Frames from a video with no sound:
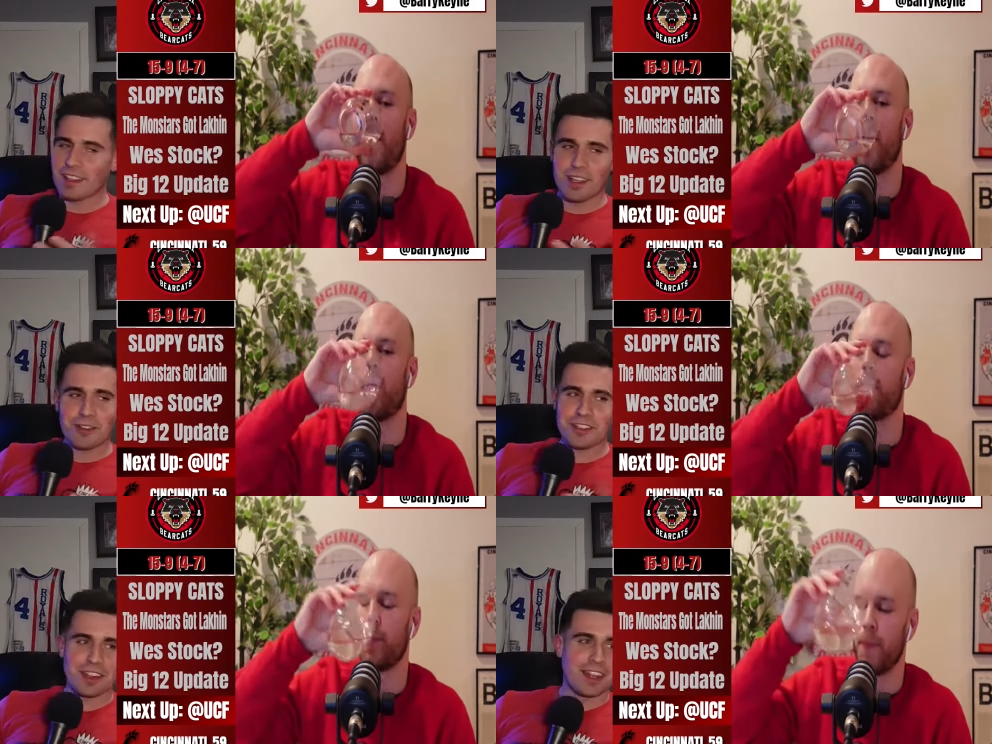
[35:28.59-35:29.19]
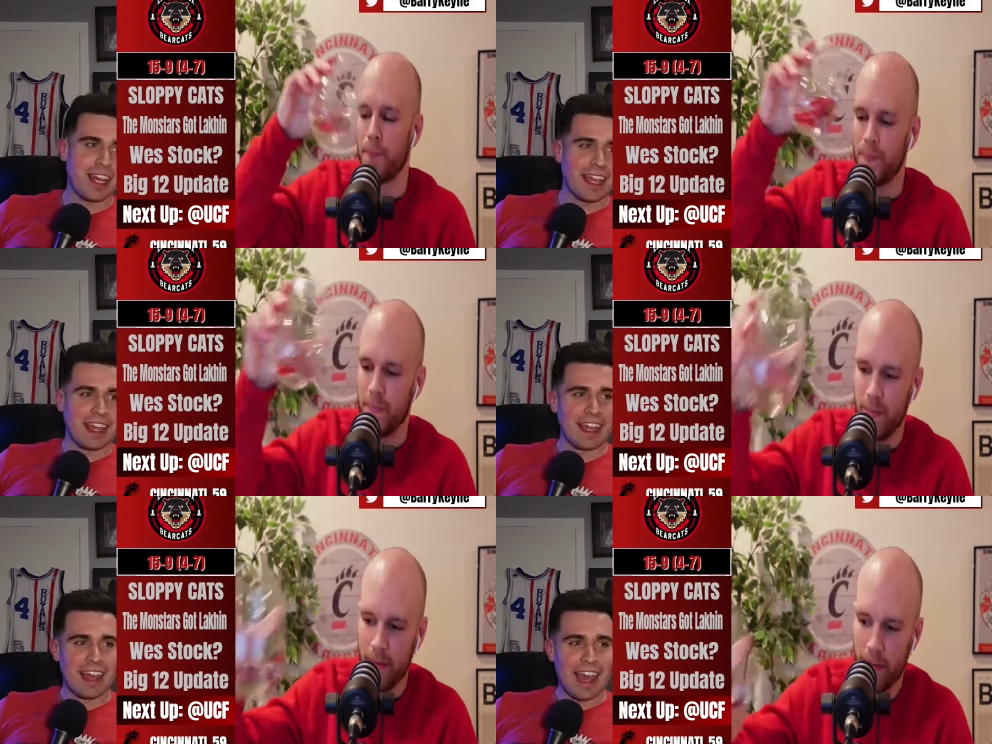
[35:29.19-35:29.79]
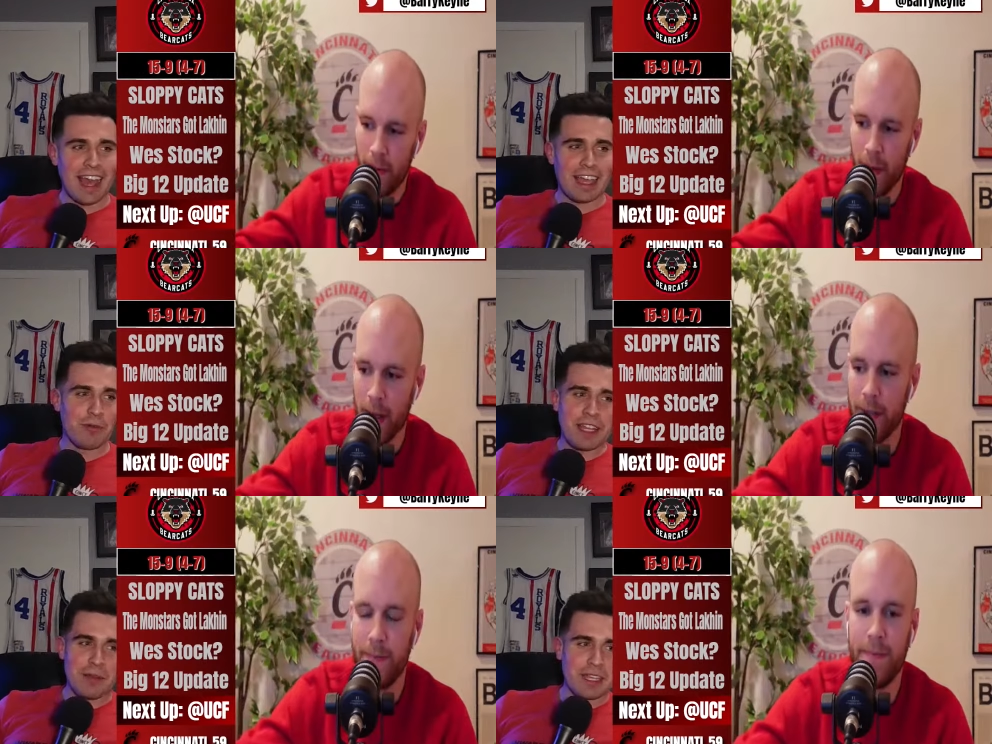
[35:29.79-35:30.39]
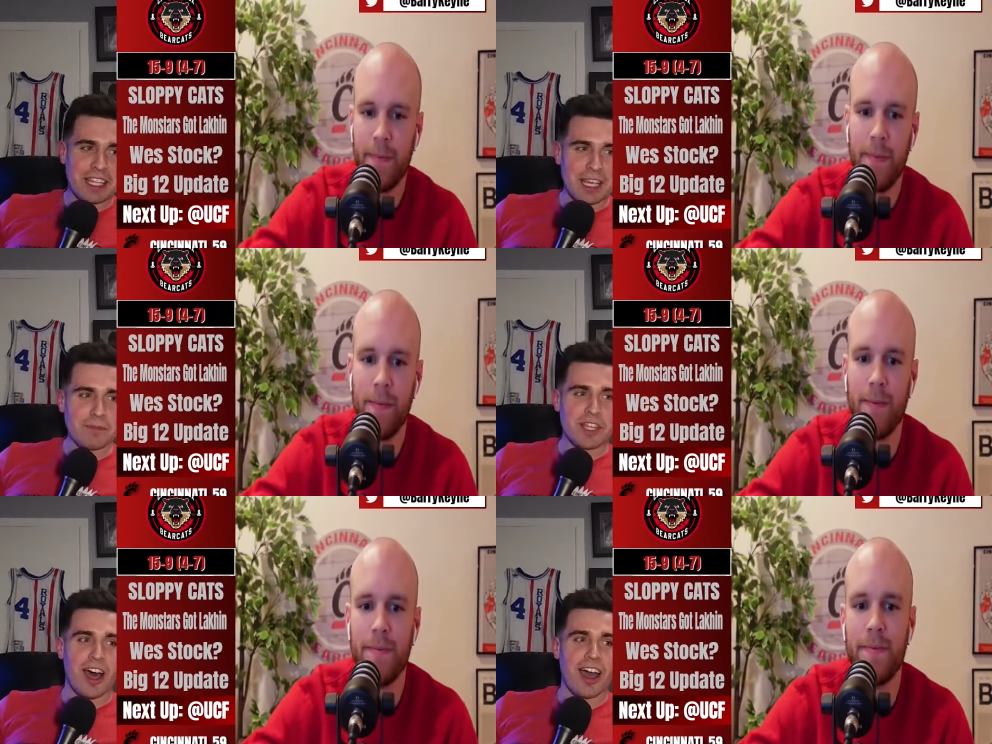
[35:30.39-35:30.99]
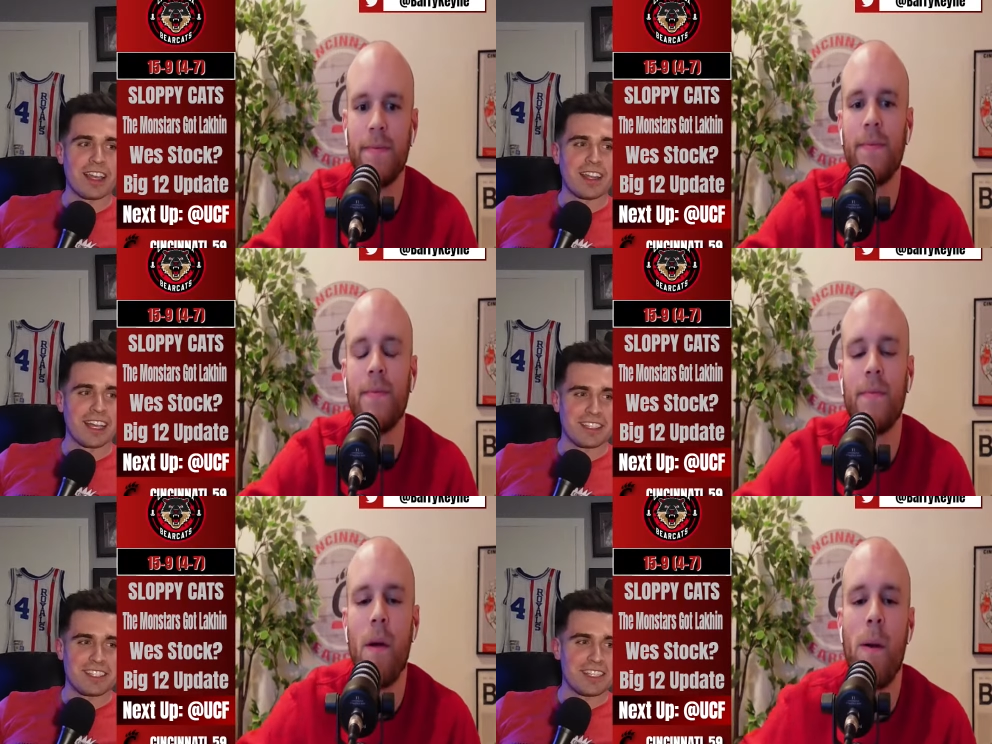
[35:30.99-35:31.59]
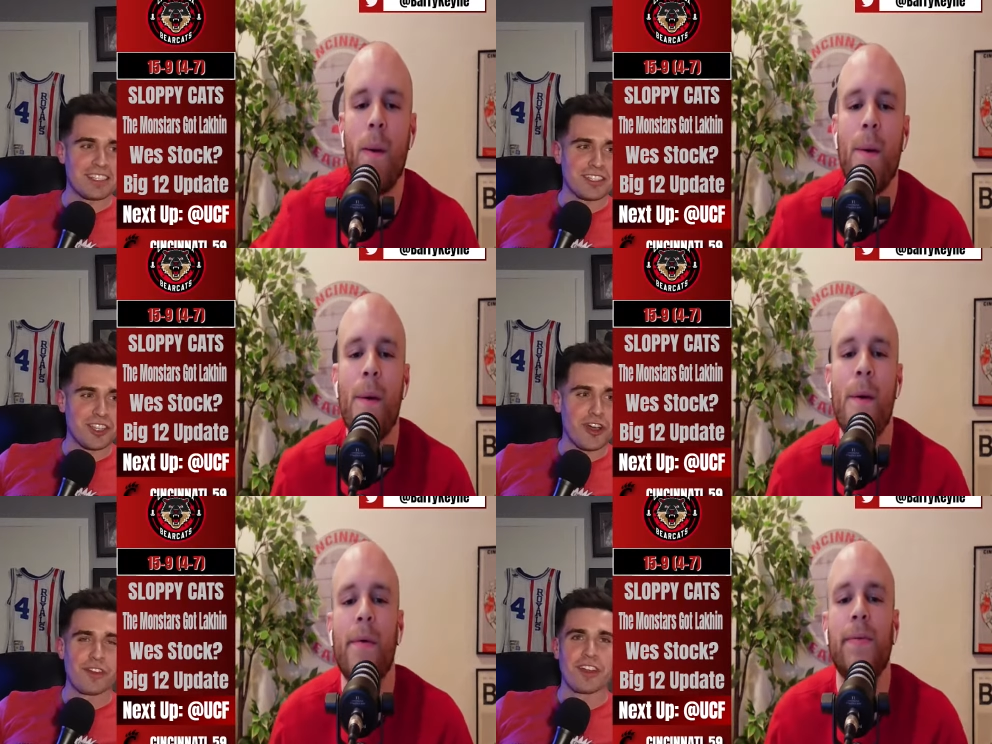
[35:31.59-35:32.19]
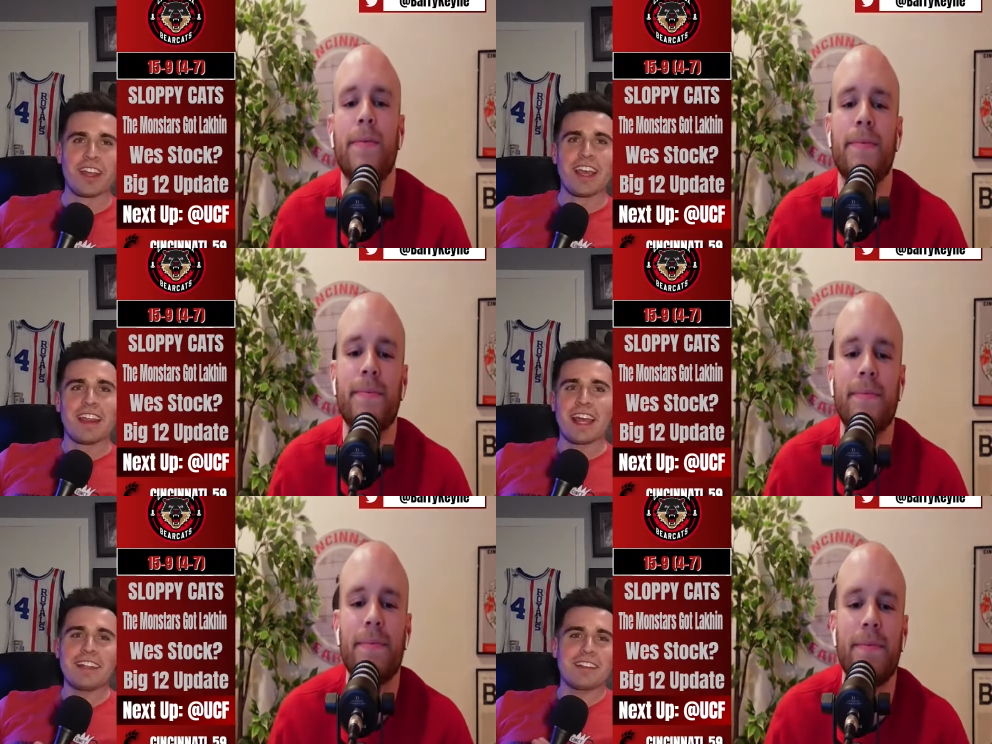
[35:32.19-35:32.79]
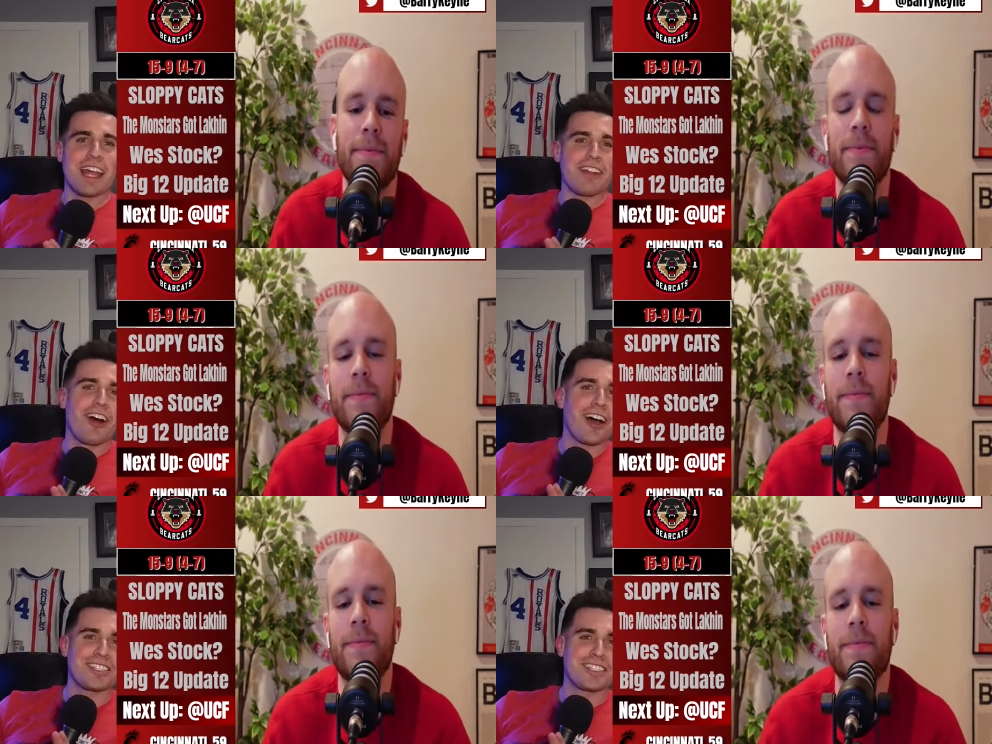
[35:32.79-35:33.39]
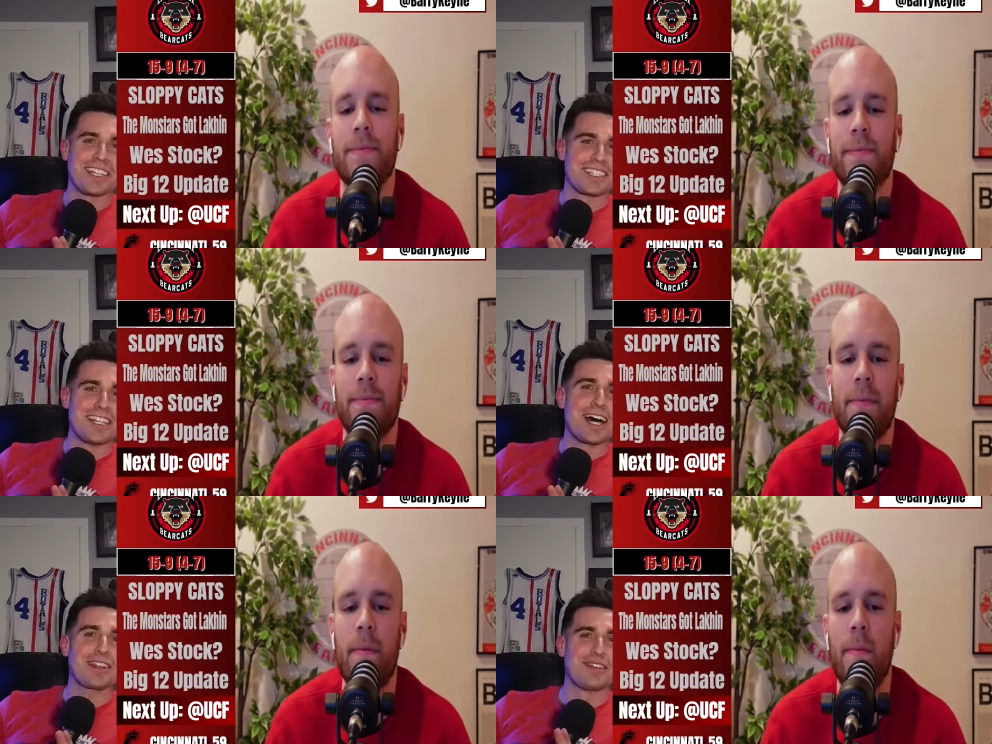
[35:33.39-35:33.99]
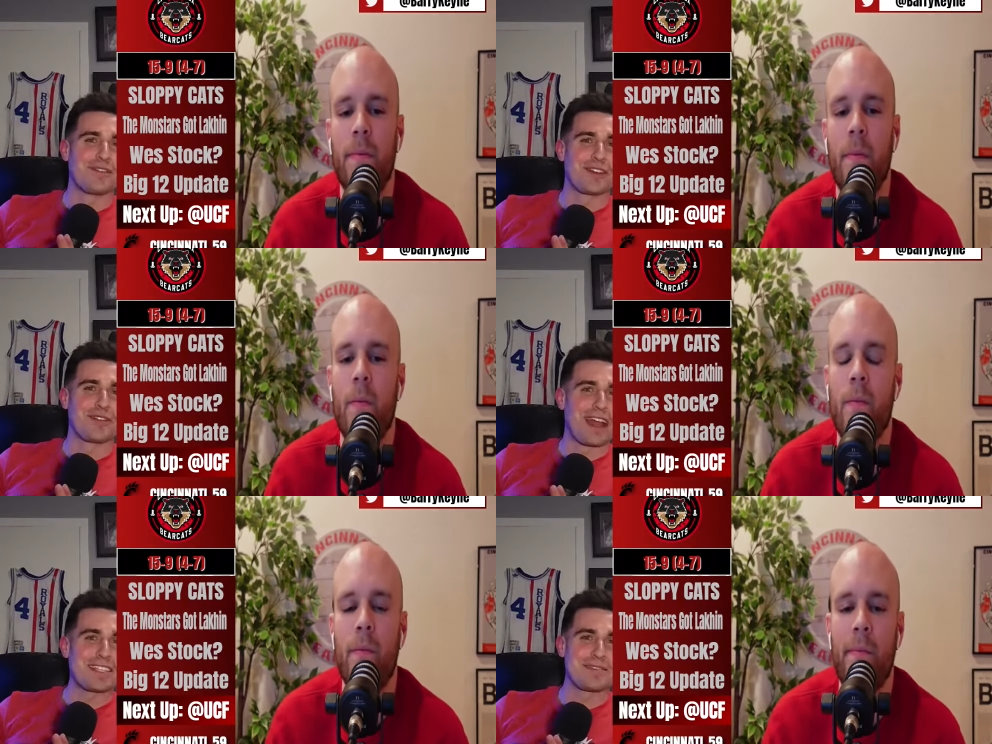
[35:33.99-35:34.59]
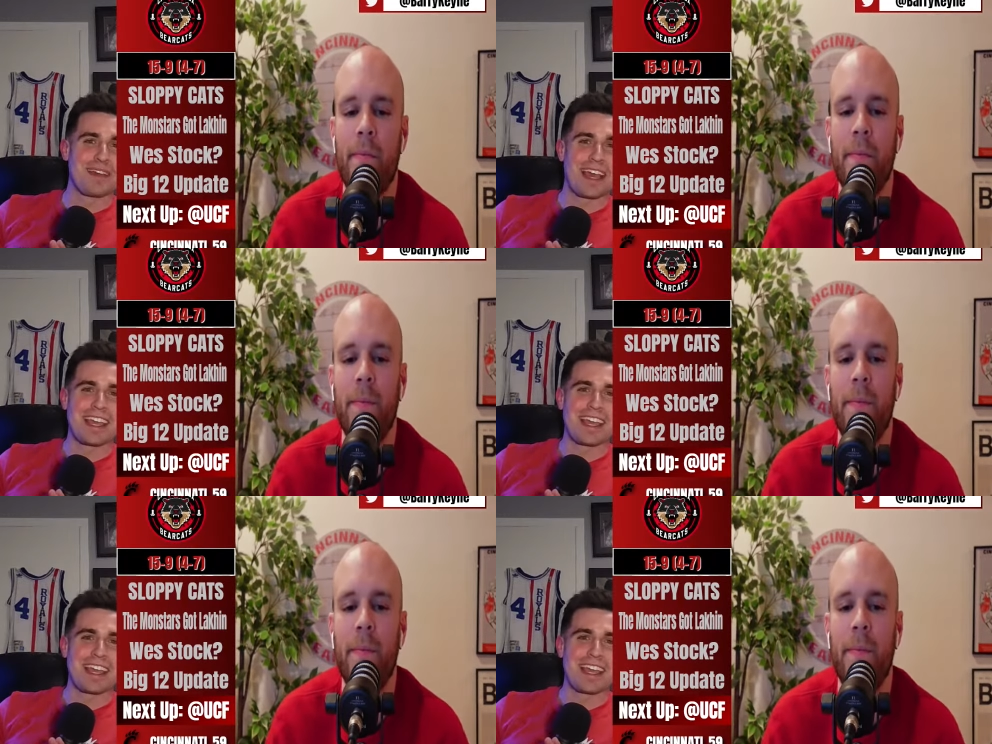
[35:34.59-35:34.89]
Speaker 1: here's the thing. We keep talking like season's over. That loss does nothing for your resume.